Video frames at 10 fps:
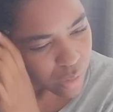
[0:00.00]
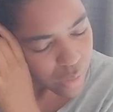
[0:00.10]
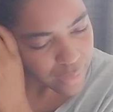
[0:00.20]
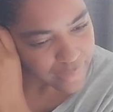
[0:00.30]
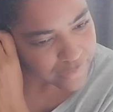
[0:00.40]

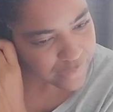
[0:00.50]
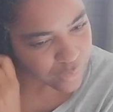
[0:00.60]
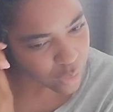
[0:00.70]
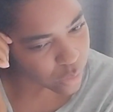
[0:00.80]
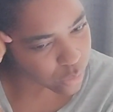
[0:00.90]
and
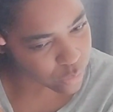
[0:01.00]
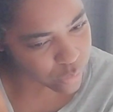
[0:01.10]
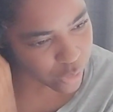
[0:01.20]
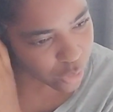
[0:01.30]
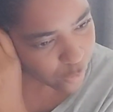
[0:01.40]
so,
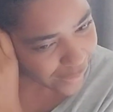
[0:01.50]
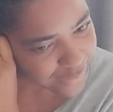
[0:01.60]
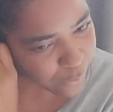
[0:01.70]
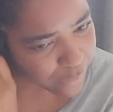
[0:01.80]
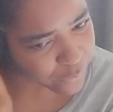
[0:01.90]
that's what
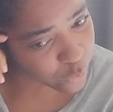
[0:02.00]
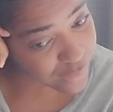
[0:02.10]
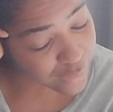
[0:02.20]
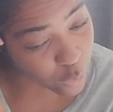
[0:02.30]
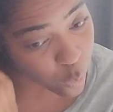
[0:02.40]
he was doing.
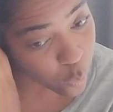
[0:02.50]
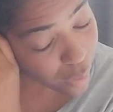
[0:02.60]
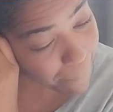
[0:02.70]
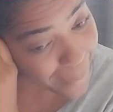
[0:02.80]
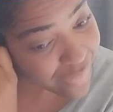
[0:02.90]
So
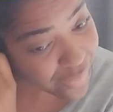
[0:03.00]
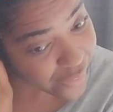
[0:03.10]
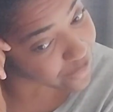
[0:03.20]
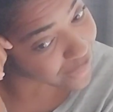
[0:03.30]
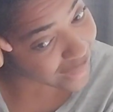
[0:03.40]
my
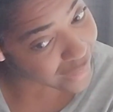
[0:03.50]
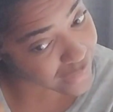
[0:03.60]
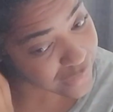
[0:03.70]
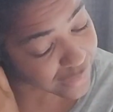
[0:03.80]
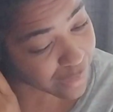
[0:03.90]
theory is,
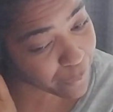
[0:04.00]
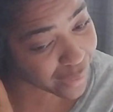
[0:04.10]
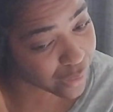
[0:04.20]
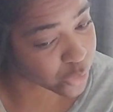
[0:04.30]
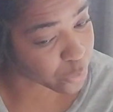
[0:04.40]
and I'm not
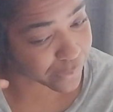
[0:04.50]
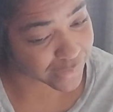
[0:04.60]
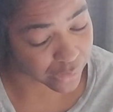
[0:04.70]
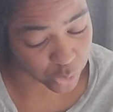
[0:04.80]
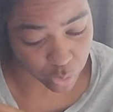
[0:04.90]
100%
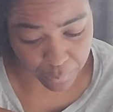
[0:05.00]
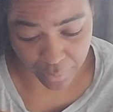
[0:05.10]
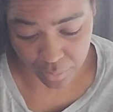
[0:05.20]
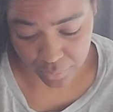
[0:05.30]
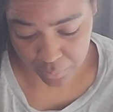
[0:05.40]
sure about
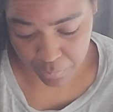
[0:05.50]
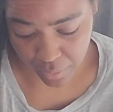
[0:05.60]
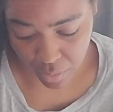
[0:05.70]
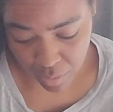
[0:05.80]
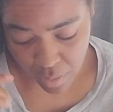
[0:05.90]
this, but
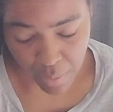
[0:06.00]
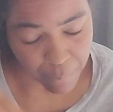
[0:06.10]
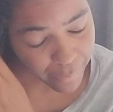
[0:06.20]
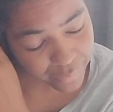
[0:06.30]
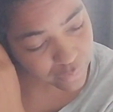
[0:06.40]

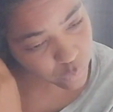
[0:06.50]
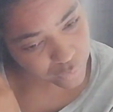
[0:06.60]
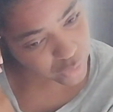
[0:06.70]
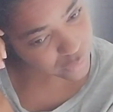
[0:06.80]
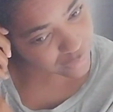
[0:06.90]
my
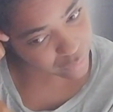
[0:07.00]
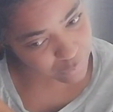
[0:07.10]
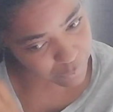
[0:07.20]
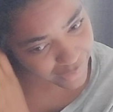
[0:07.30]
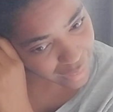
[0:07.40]
intuition tells me
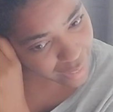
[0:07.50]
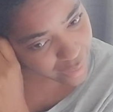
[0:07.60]
that